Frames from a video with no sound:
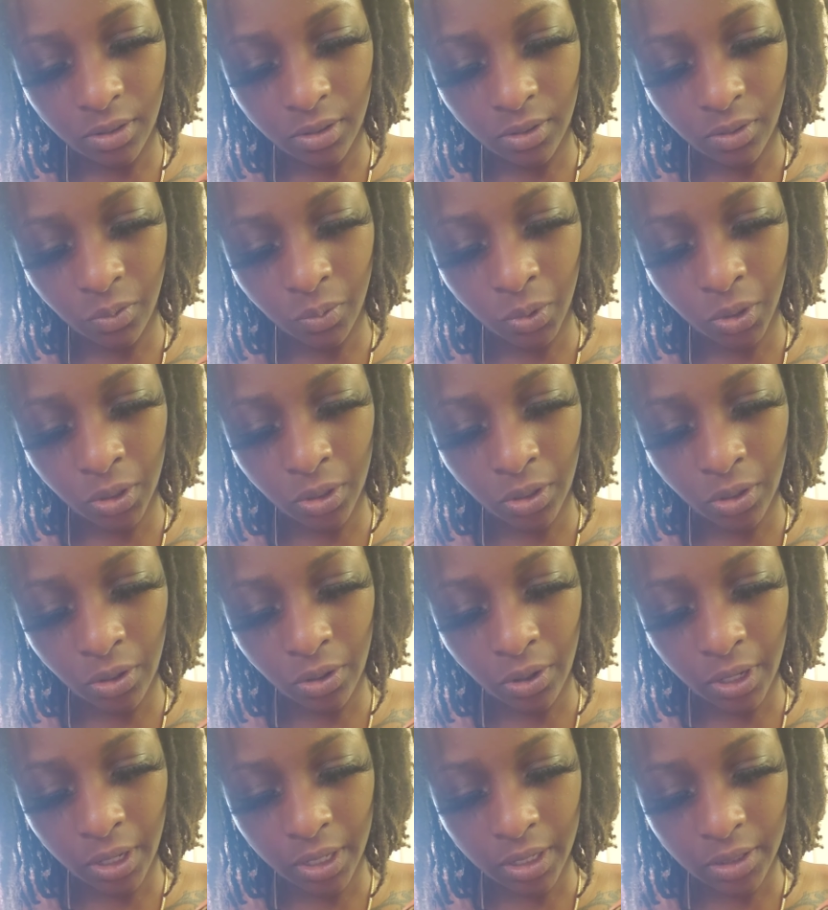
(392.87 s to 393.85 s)
We can go
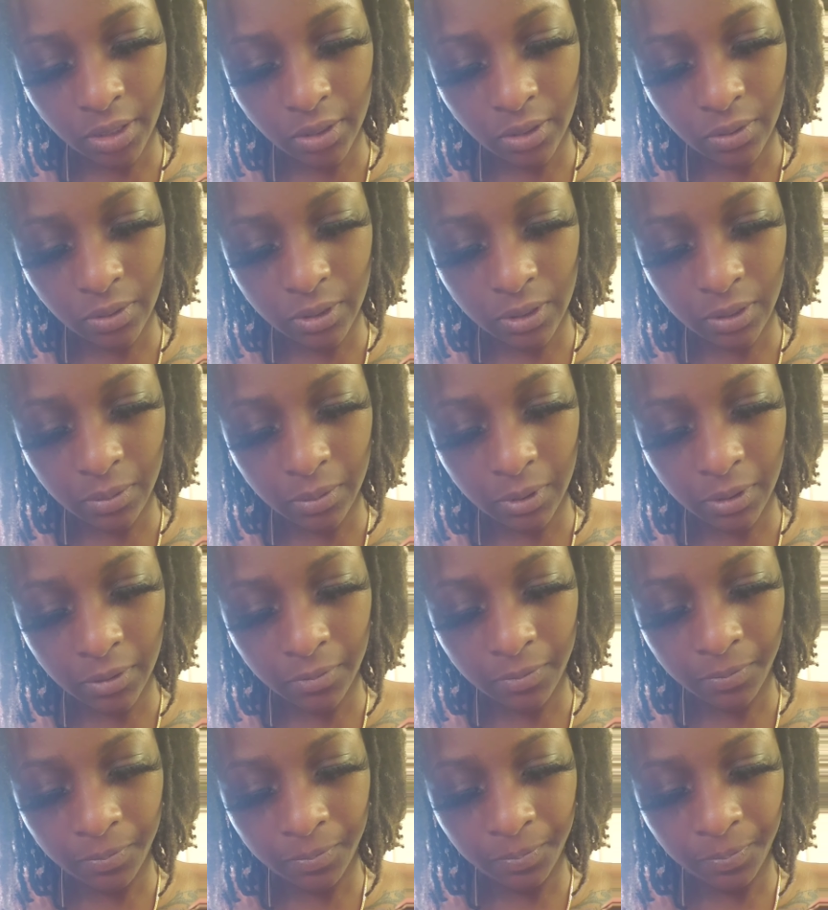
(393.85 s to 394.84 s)
ahead and do
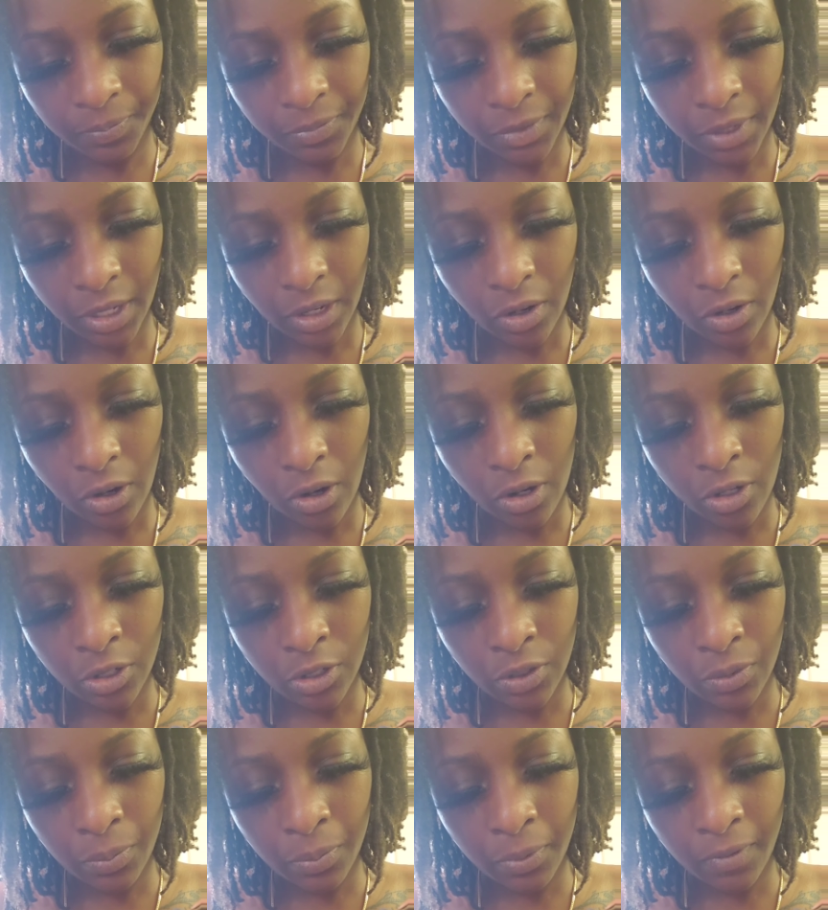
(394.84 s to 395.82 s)
something.
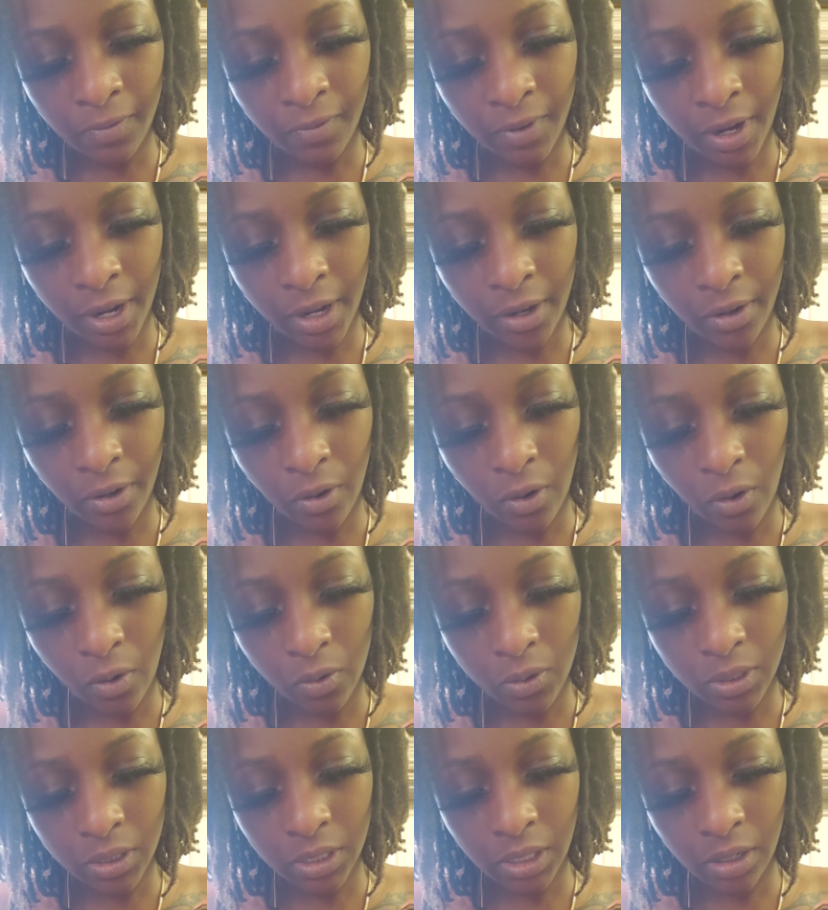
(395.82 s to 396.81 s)
Also provide
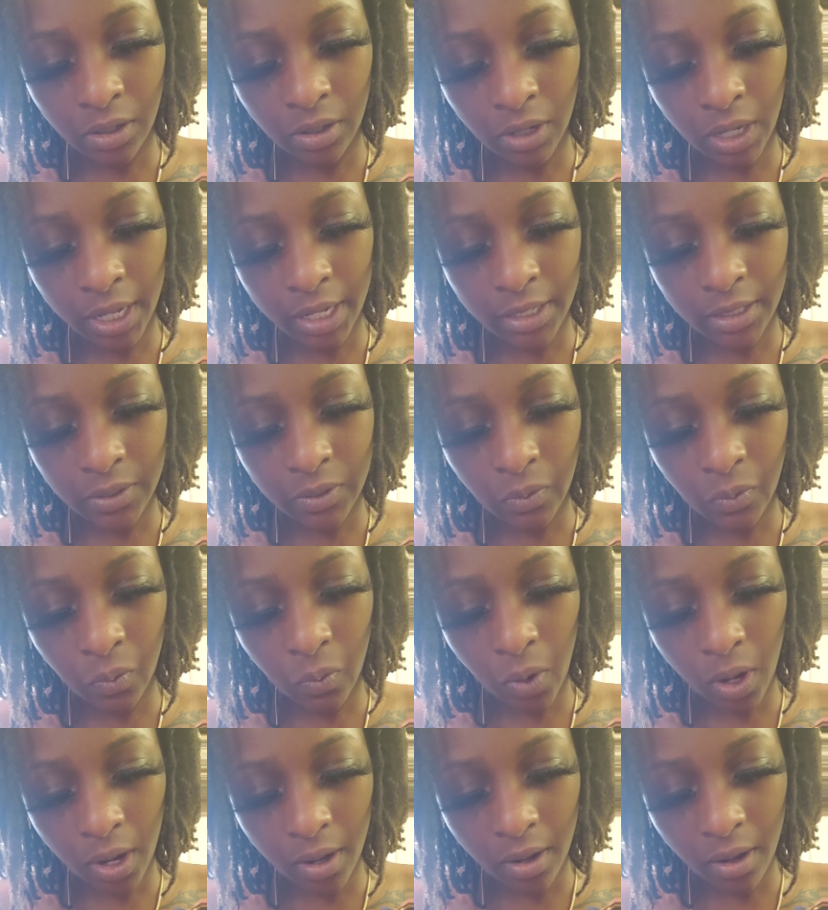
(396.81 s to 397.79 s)
wholesale as
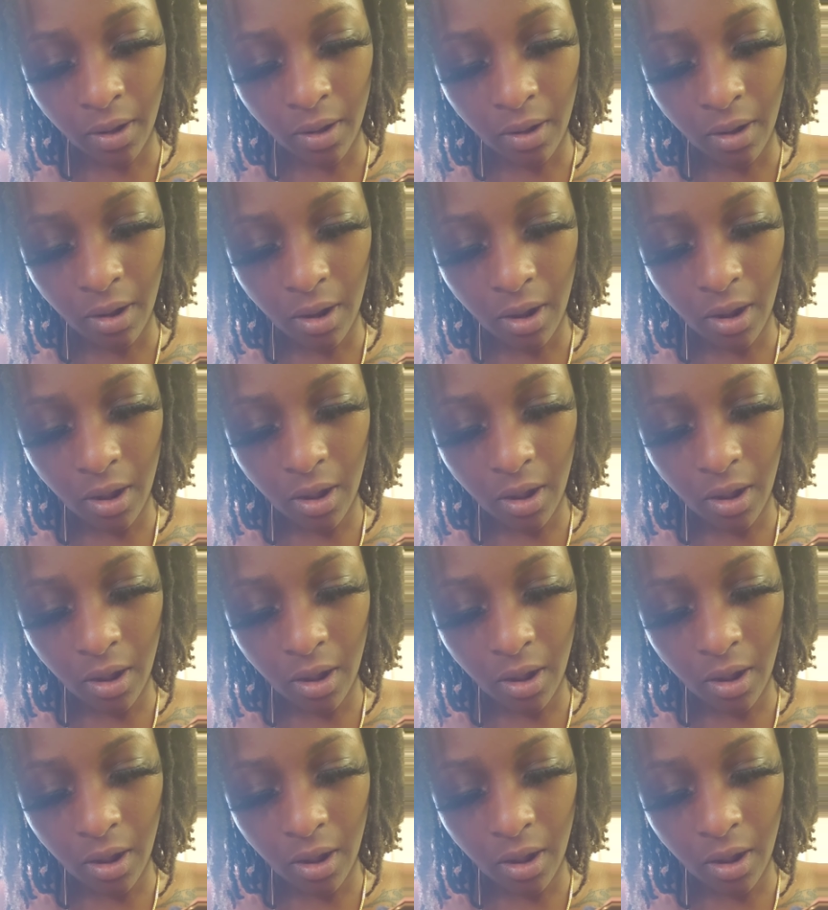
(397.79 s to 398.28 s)
well.